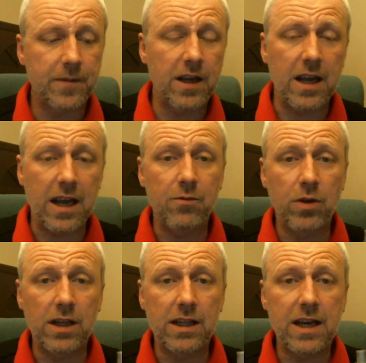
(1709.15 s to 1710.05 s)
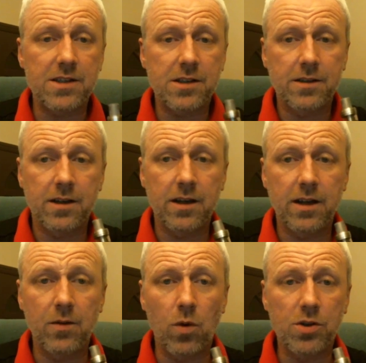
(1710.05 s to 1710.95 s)
It really is.
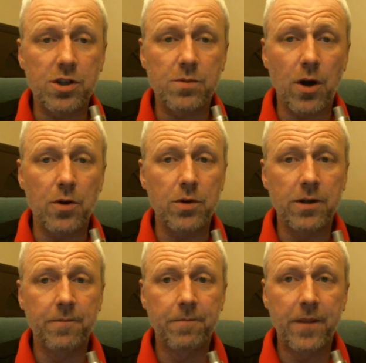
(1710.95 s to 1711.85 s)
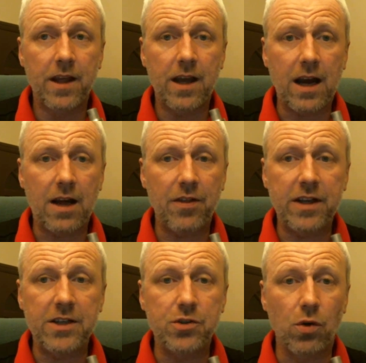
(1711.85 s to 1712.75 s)
Wattage mode, I
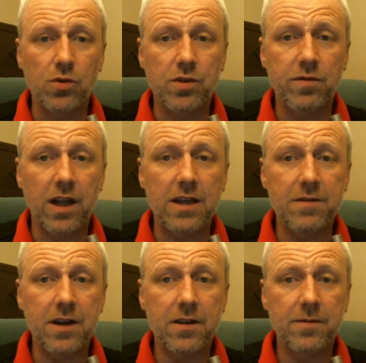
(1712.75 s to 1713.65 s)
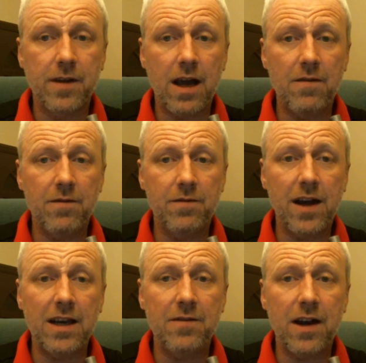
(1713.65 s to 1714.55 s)
think it dulls the flavour
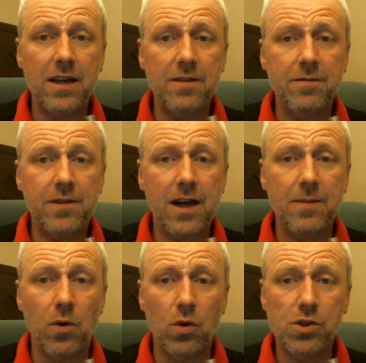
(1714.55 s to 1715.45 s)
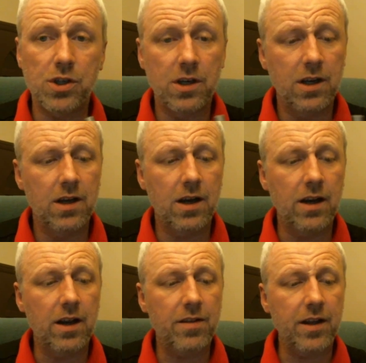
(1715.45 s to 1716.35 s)
very much,
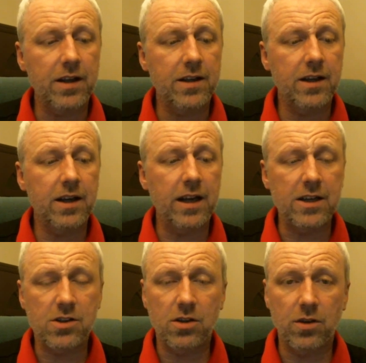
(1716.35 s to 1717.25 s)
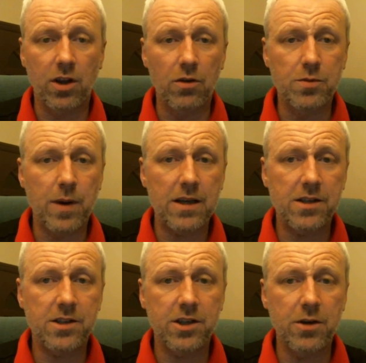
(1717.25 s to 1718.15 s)
and I think it's loads better
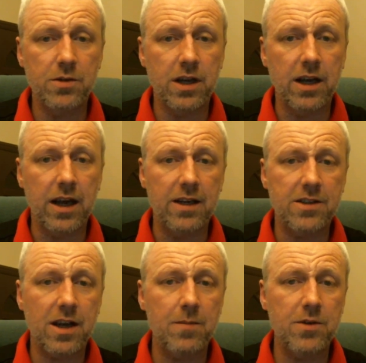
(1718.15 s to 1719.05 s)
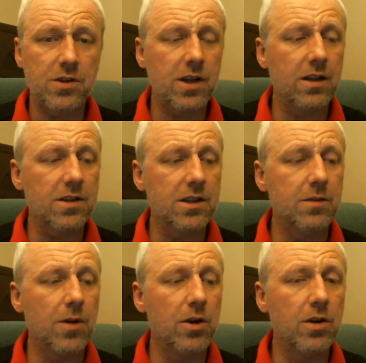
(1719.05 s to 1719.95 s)
to use it in temperature stainless steel
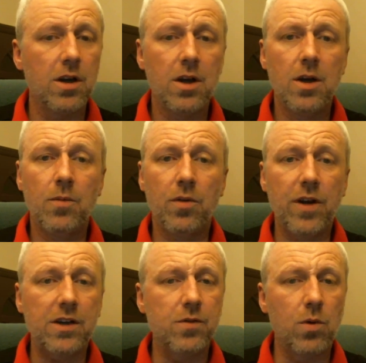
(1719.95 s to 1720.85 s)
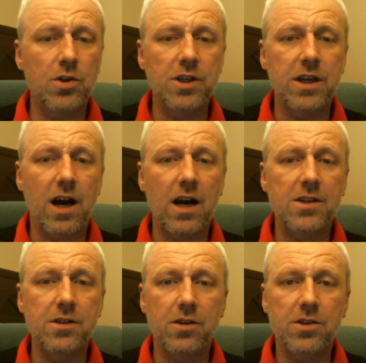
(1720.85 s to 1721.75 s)
mode. Well, thanks for watching,
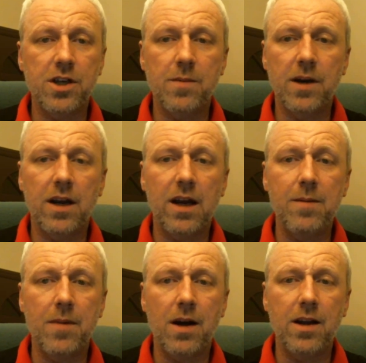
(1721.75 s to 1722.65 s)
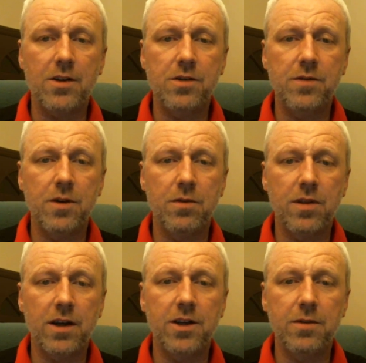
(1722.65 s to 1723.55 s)
guys, and I'll see you in my next review.
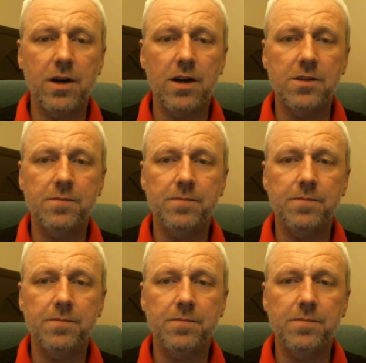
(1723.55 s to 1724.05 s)
Thank you, guys.